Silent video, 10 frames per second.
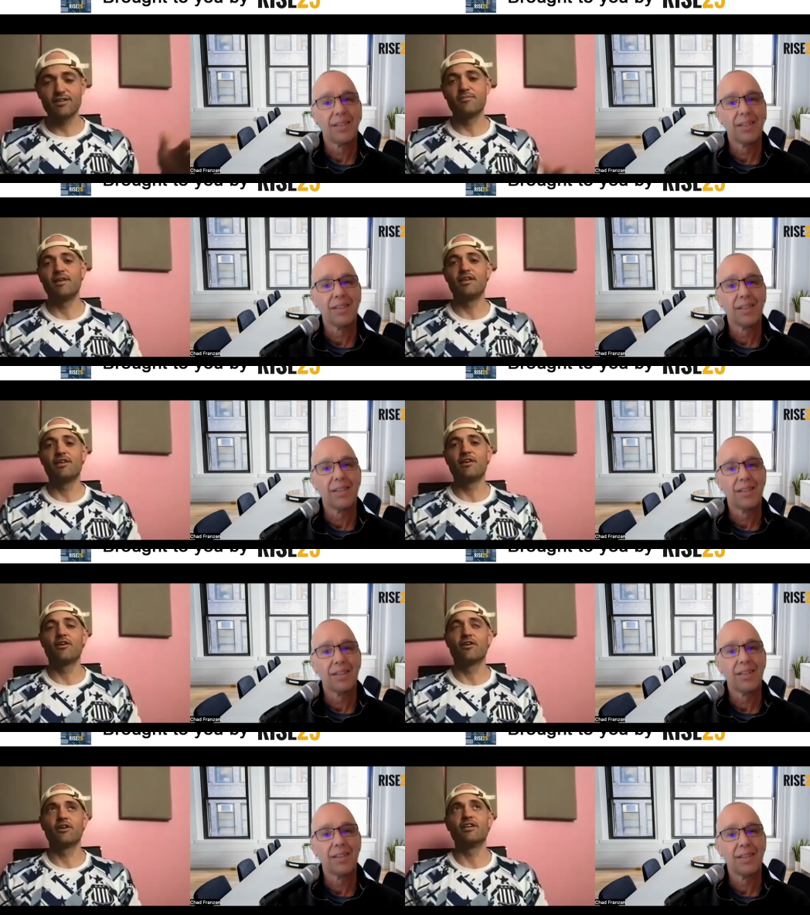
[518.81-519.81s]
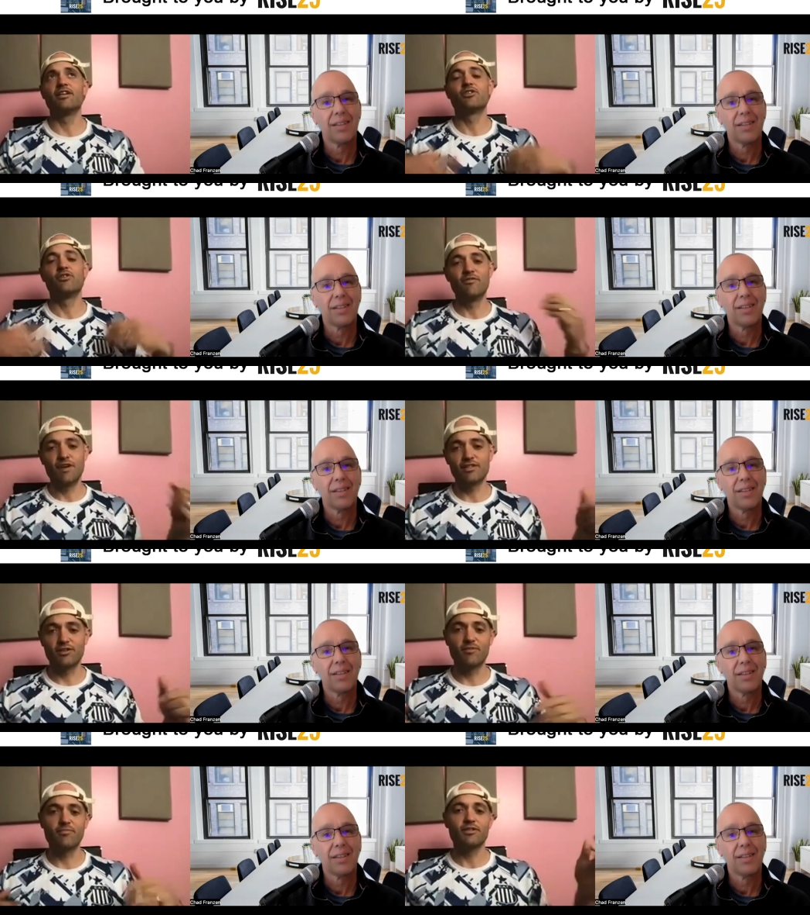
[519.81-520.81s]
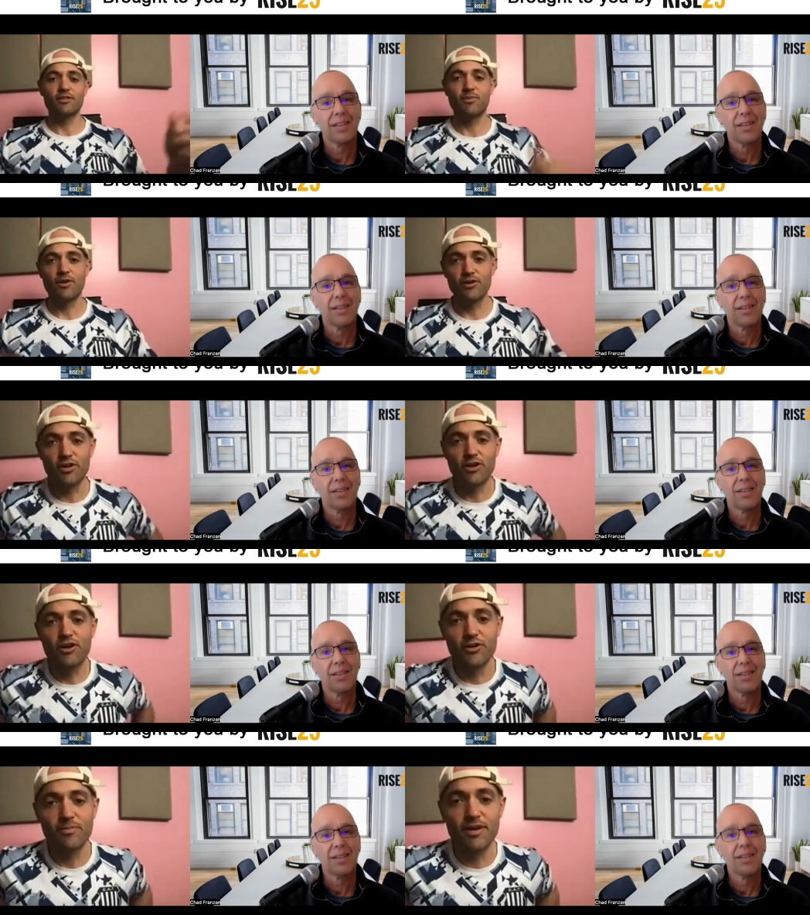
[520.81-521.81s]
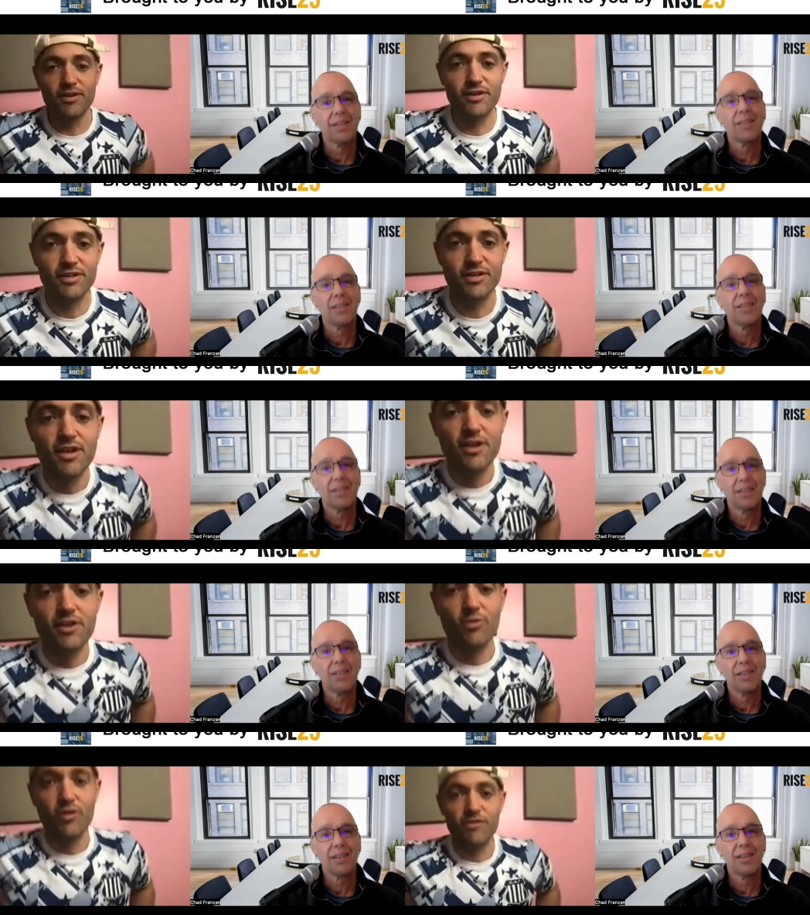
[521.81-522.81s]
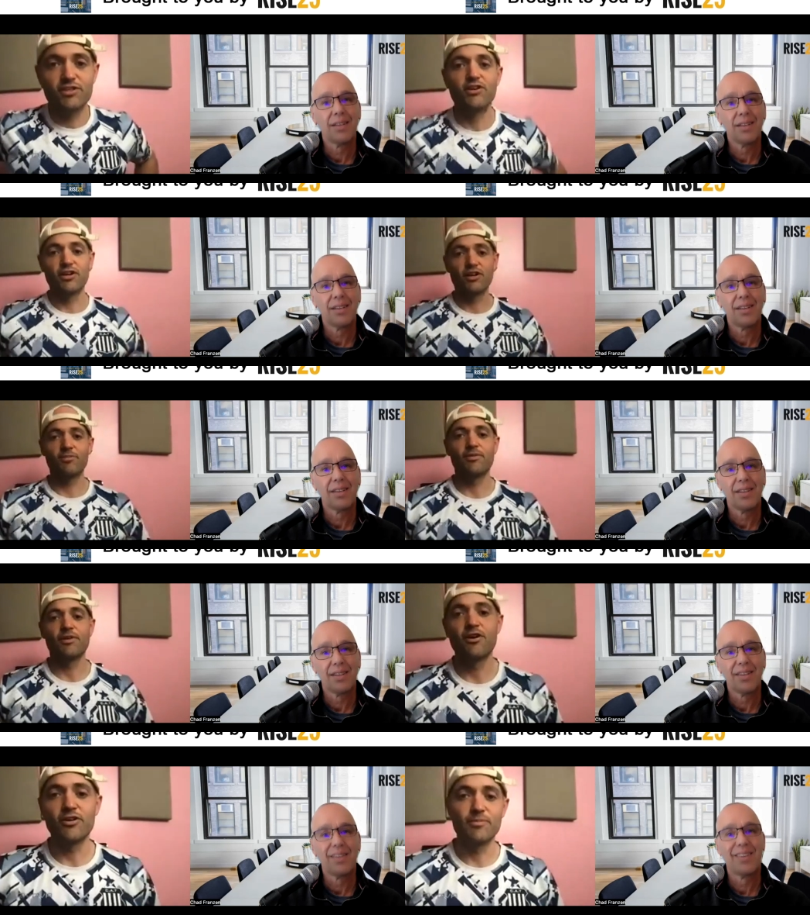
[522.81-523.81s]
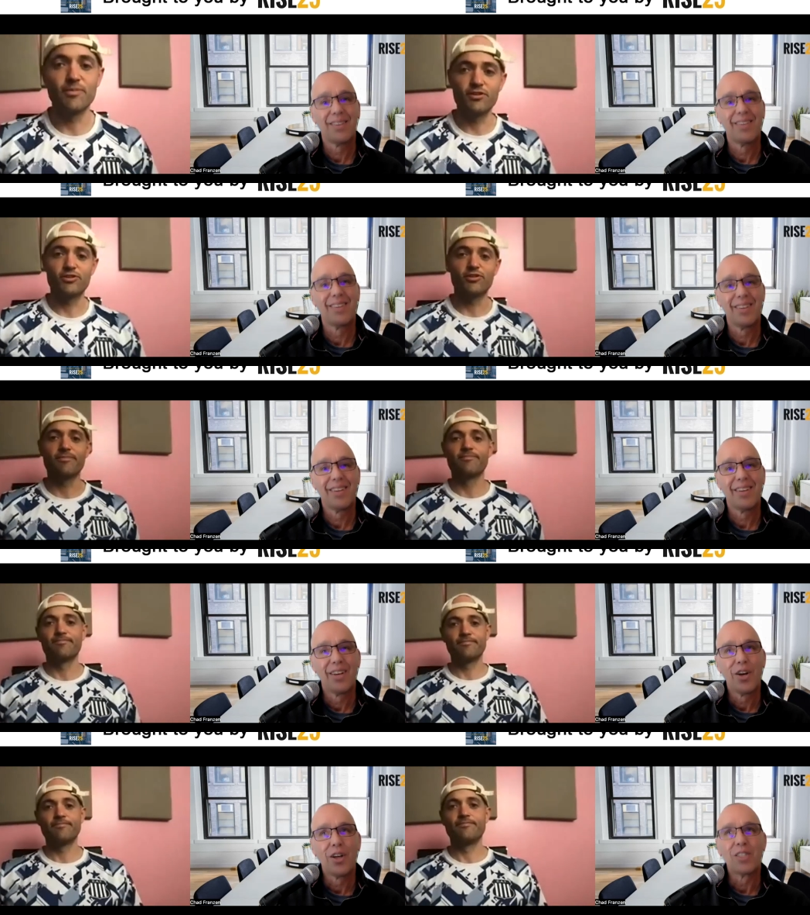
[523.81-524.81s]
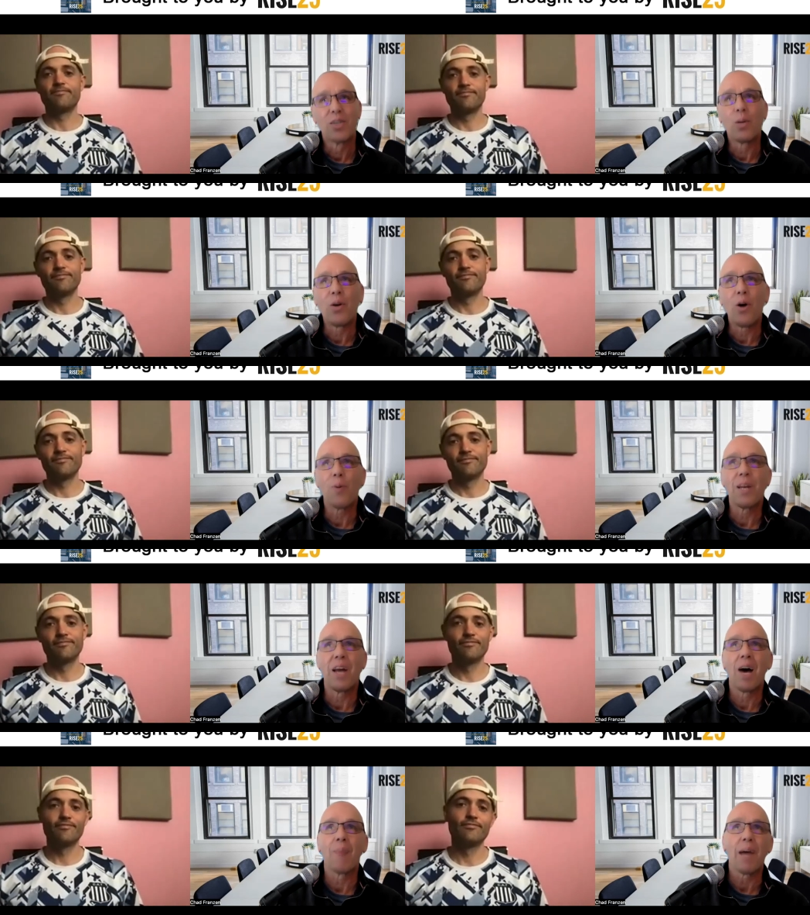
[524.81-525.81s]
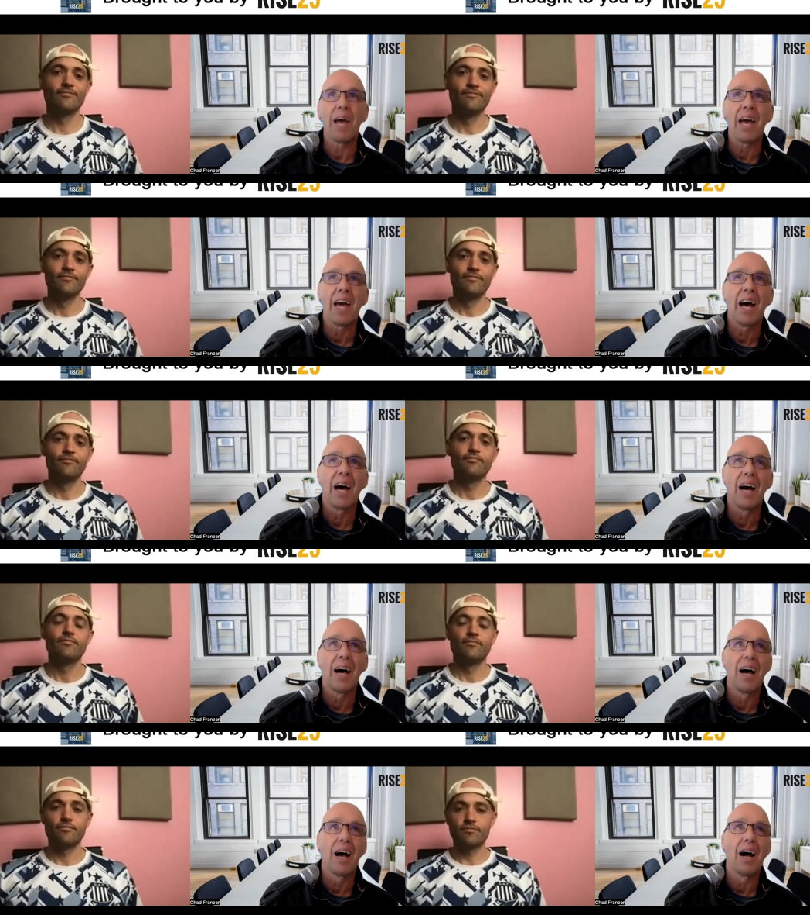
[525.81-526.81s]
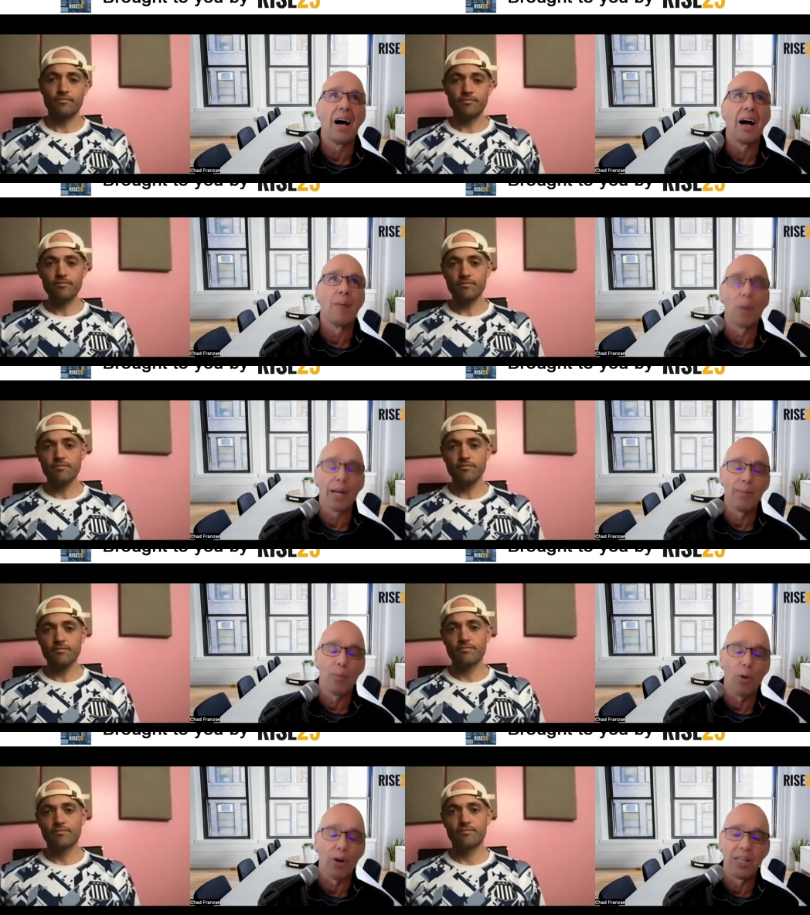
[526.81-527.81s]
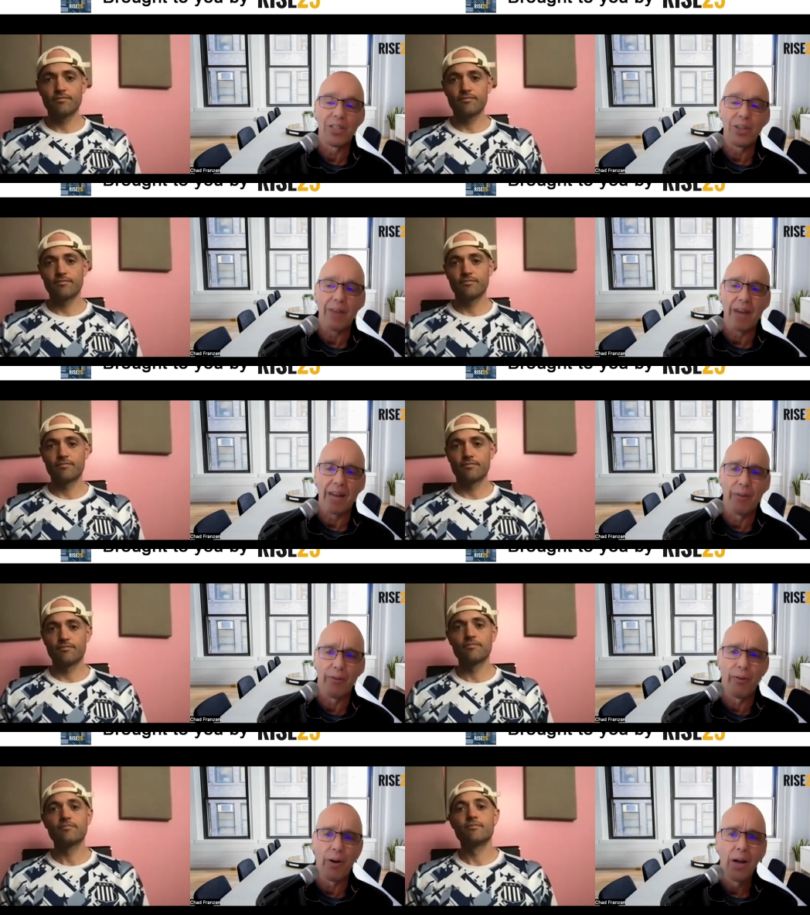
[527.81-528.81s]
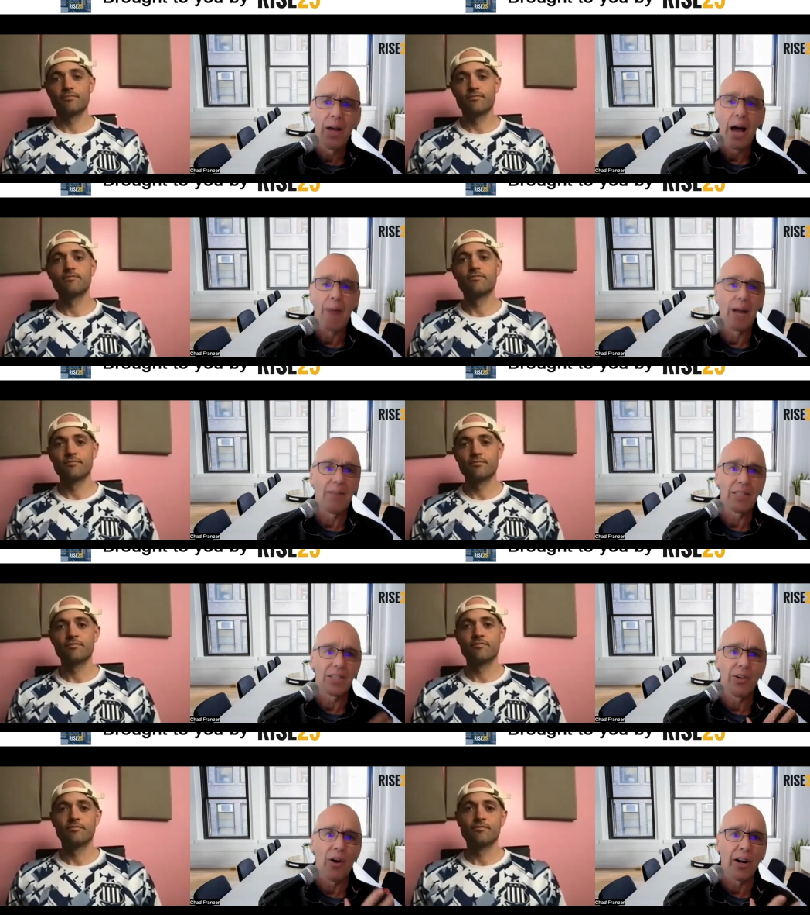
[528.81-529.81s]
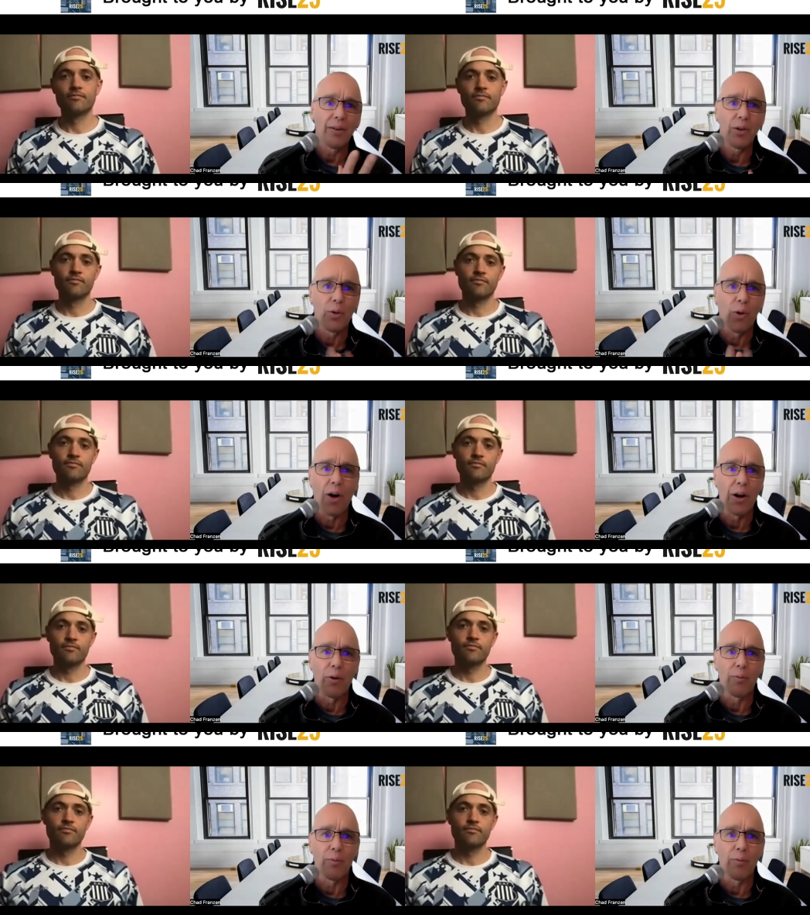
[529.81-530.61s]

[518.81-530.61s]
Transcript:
Speaker 1: meeting our initial investor and business partner and Call Your Mother and sort of us cooking up the Call Your Mother dream.
Speaker 2: So when you opened up a, uh, brick and mortar, did you have kind of a I mean, obviously you already you were already